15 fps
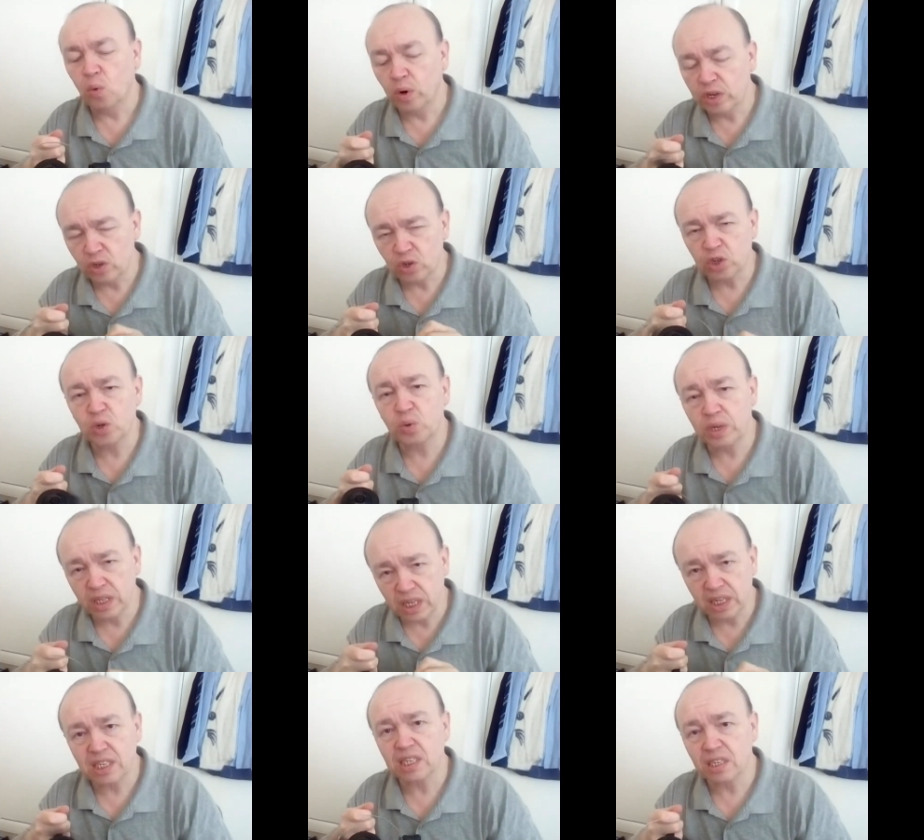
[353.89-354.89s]
when you're
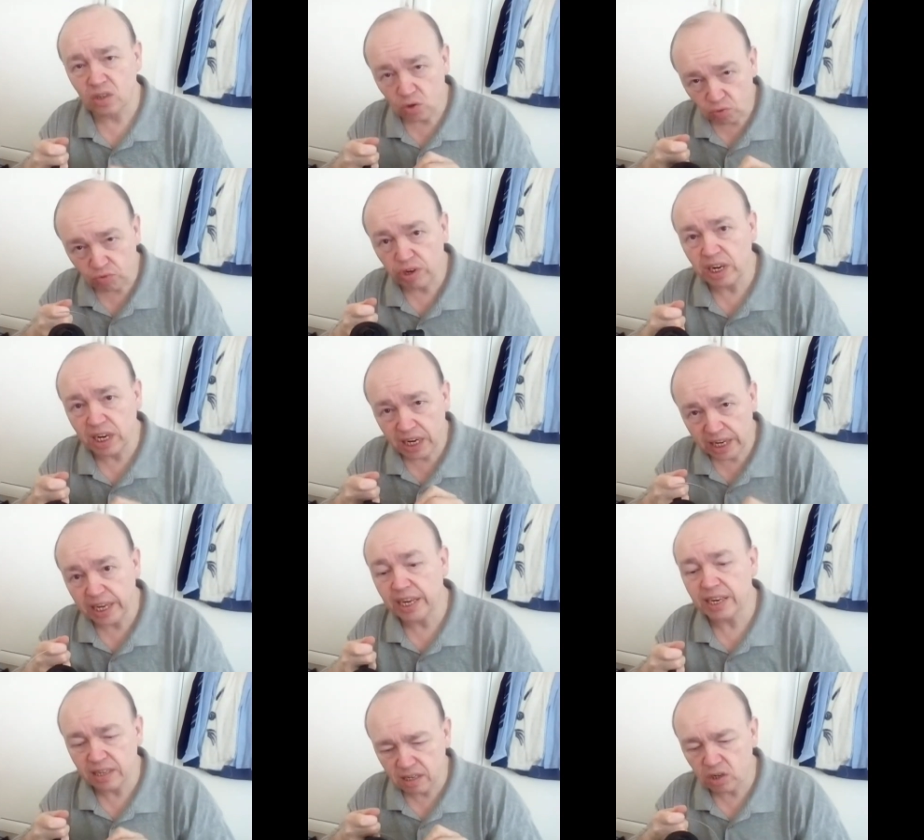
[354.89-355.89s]
doing this and you're
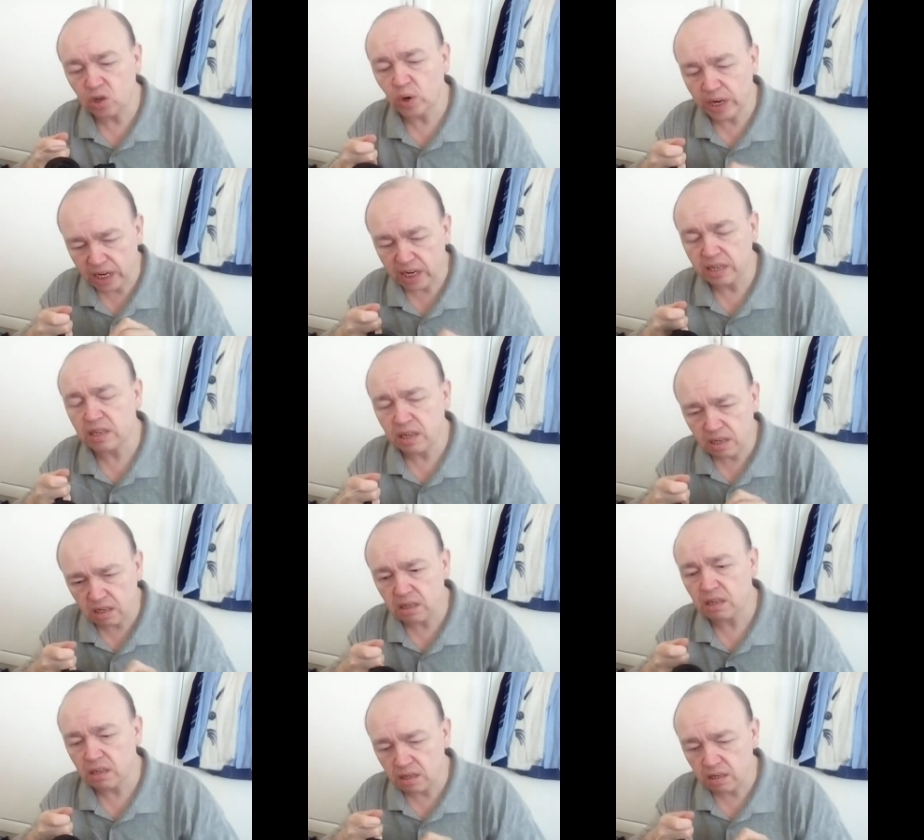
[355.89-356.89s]
reeling in it quickly,
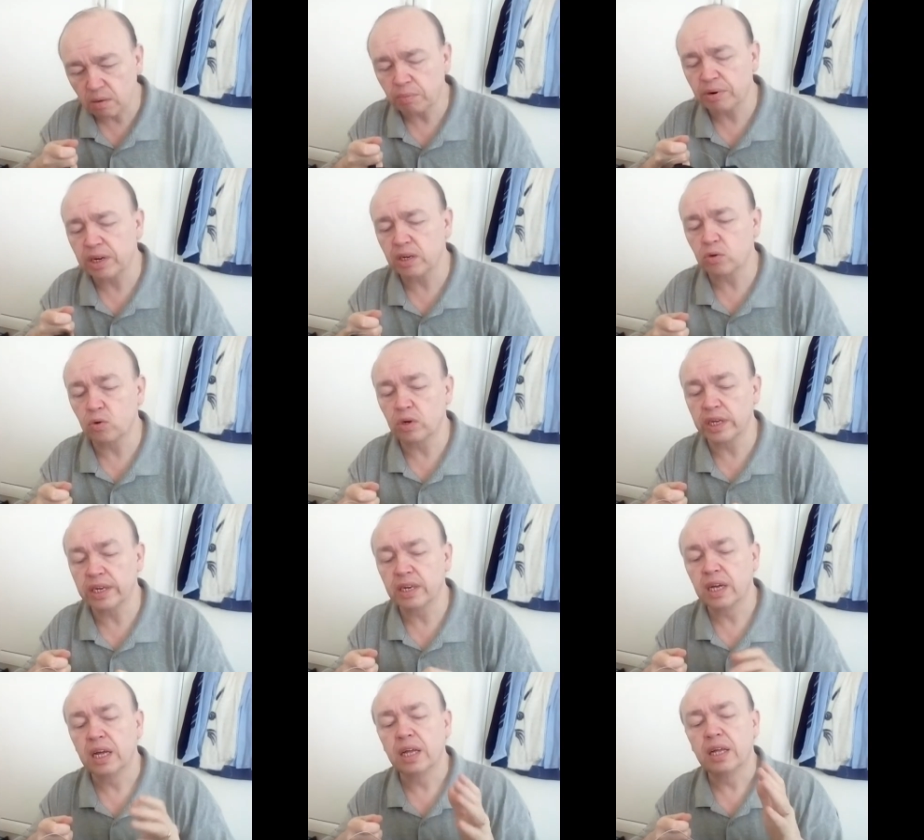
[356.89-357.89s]
bring it all
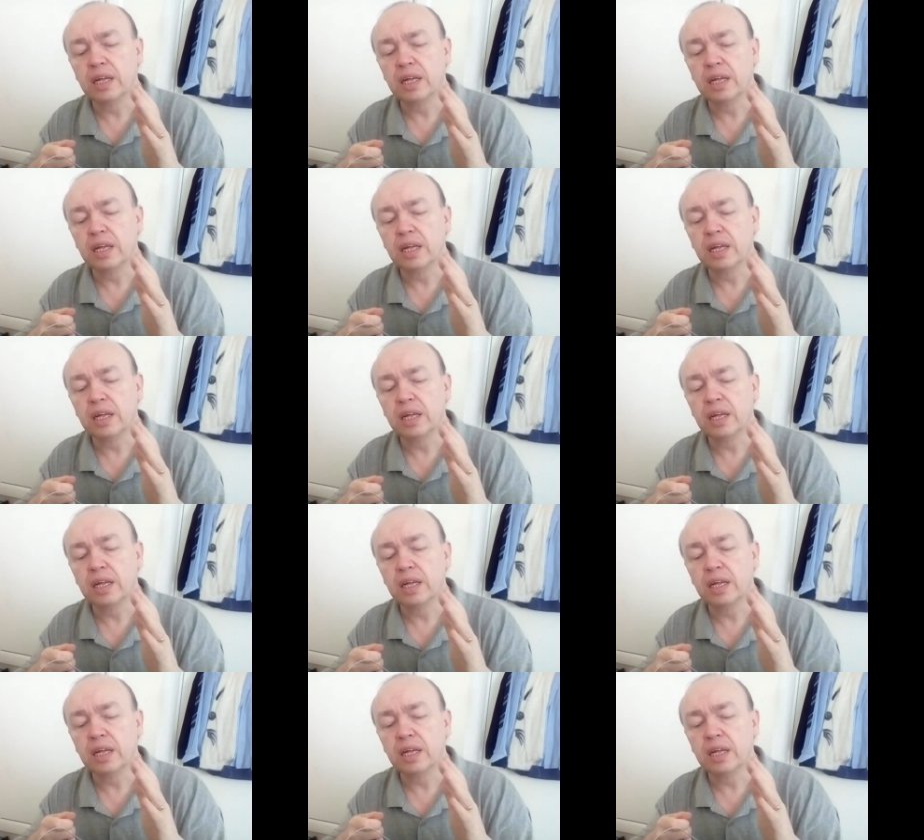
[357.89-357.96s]
in,